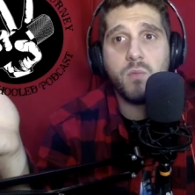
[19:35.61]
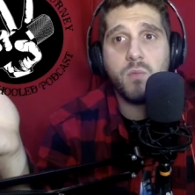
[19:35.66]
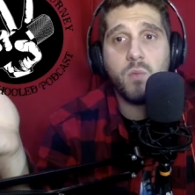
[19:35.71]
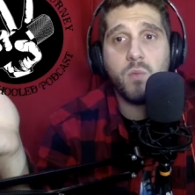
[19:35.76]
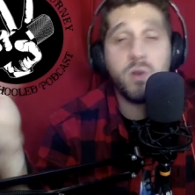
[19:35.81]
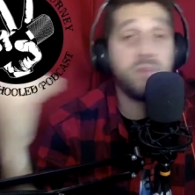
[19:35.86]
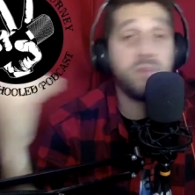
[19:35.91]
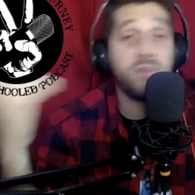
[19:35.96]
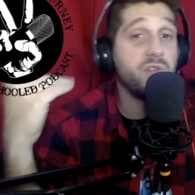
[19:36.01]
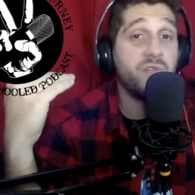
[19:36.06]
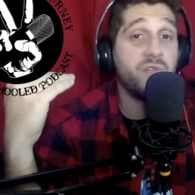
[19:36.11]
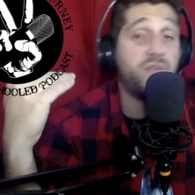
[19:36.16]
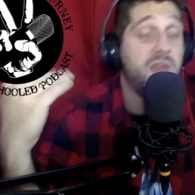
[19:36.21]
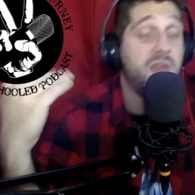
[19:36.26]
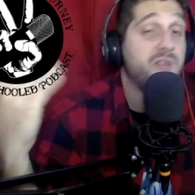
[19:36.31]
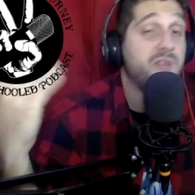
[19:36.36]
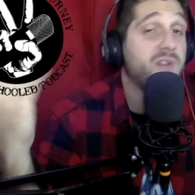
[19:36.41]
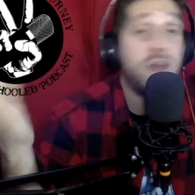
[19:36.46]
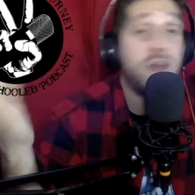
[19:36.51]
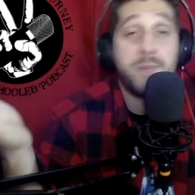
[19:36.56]
one of your
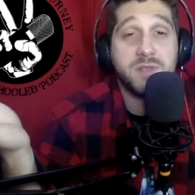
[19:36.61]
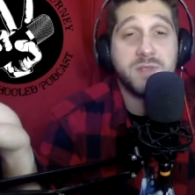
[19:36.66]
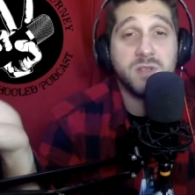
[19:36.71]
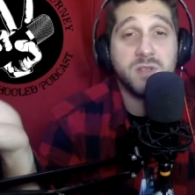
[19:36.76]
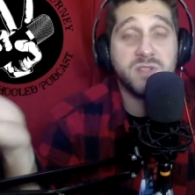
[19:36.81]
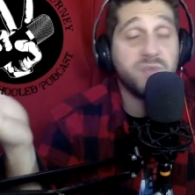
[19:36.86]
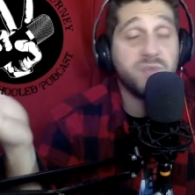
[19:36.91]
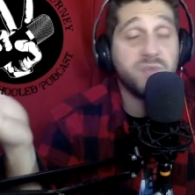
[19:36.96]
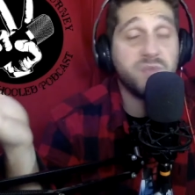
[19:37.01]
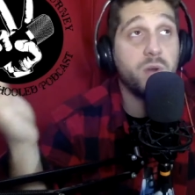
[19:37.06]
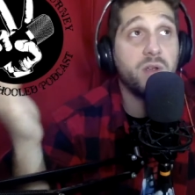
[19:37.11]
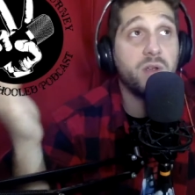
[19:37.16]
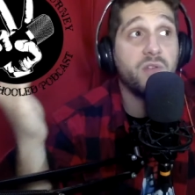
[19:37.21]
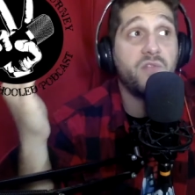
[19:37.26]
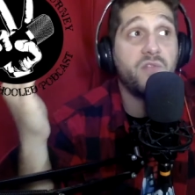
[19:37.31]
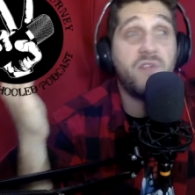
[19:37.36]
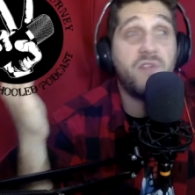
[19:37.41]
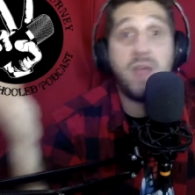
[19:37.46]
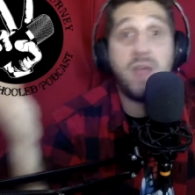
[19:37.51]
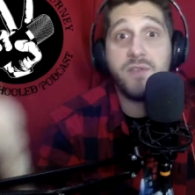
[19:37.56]
favorite episodes from one of your
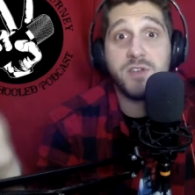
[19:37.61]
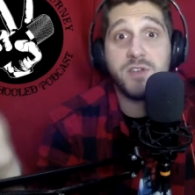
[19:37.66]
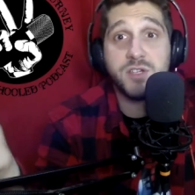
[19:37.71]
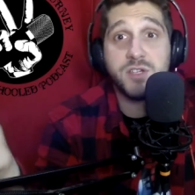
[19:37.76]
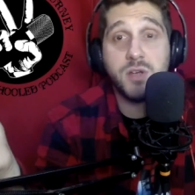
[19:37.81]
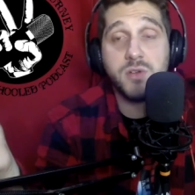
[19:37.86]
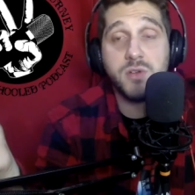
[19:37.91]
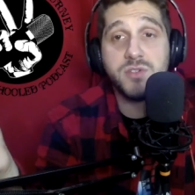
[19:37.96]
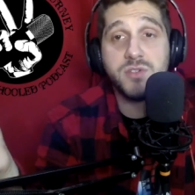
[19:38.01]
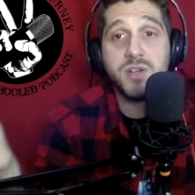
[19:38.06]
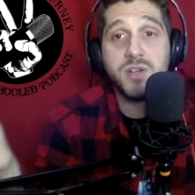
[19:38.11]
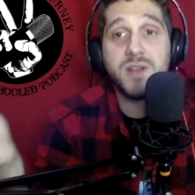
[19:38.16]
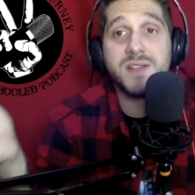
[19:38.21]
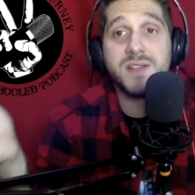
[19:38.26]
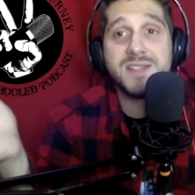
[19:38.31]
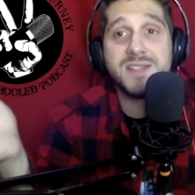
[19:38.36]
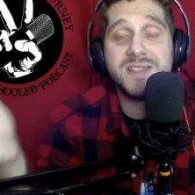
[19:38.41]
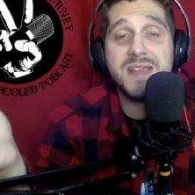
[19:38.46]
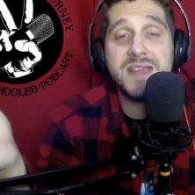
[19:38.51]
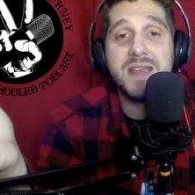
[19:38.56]
favorite shows, you're going
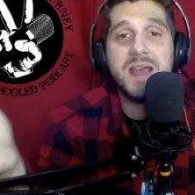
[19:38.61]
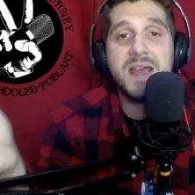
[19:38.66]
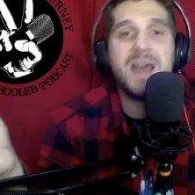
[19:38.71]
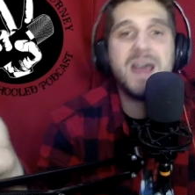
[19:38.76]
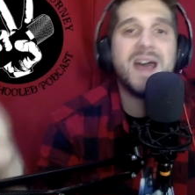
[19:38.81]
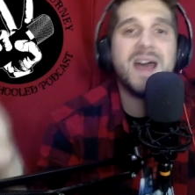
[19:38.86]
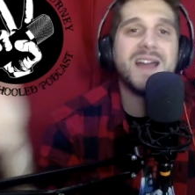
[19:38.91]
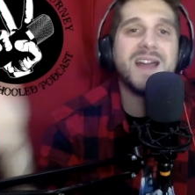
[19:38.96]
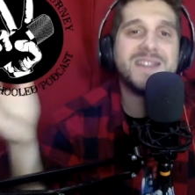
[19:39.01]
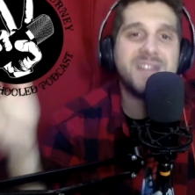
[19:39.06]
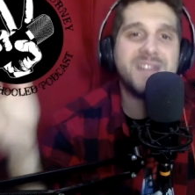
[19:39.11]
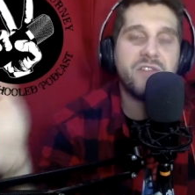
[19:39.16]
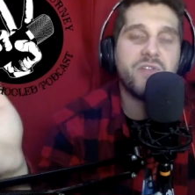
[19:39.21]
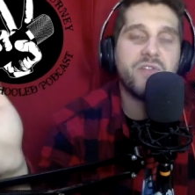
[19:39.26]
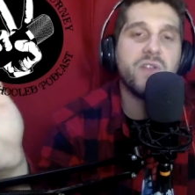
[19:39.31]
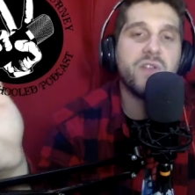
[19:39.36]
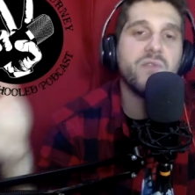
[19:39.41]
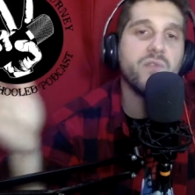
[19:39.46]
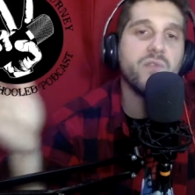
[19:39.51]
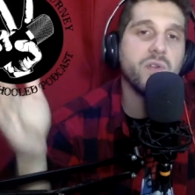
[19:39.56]
to see a
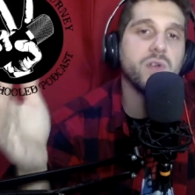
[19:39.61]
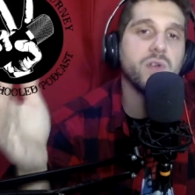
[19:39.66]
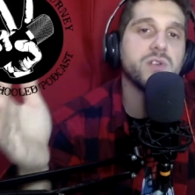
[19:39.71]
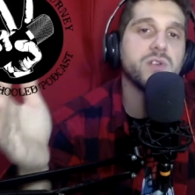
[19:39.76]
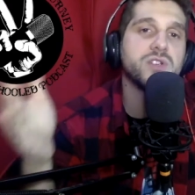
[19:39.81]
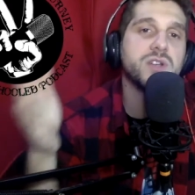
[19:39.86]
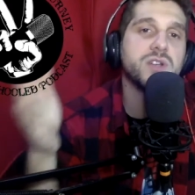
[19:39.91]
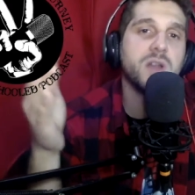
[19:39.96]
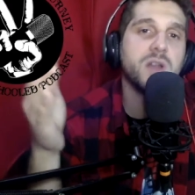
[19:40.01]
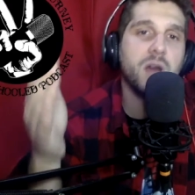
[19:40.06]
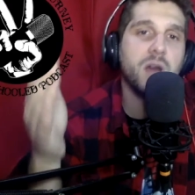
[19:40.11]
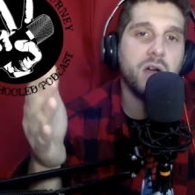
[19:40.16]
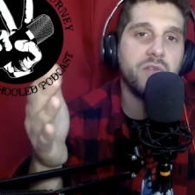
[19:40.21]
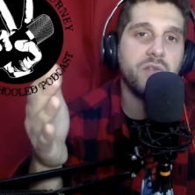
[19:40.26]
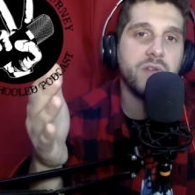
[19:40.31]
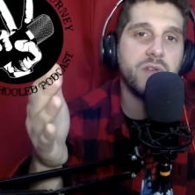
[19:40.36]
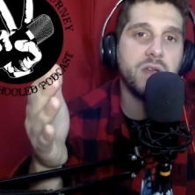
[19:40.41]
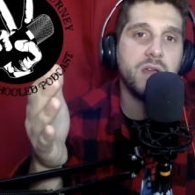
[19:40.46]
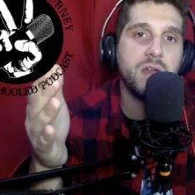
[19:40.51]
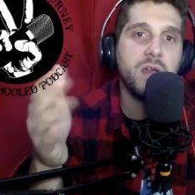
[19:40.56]
different version
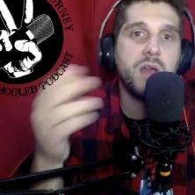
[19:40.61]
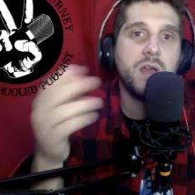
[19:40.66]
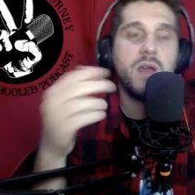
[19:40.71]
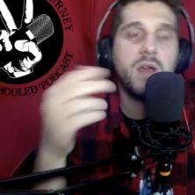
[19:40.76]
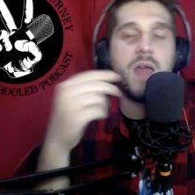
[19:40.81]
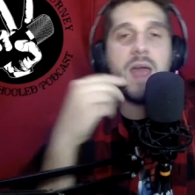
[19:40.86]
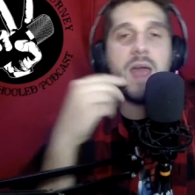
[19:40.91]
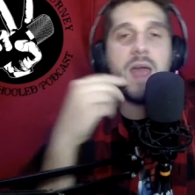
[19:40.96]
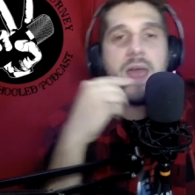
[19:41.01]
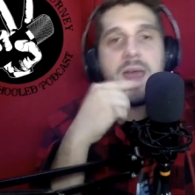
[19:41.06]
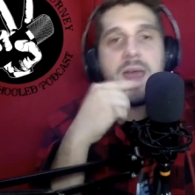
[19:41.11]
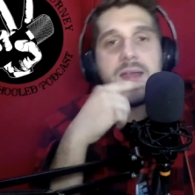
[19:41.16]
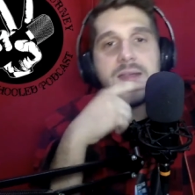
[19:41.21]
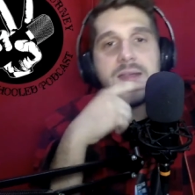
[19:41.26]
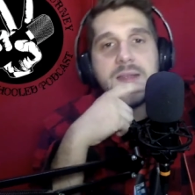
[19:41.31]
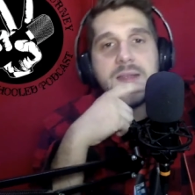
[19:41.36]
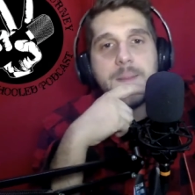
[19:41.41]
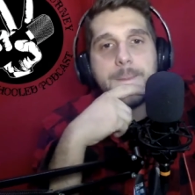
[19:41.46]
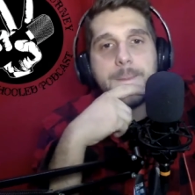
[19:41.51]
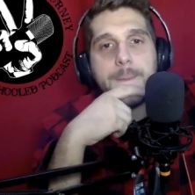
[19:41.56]
of it, and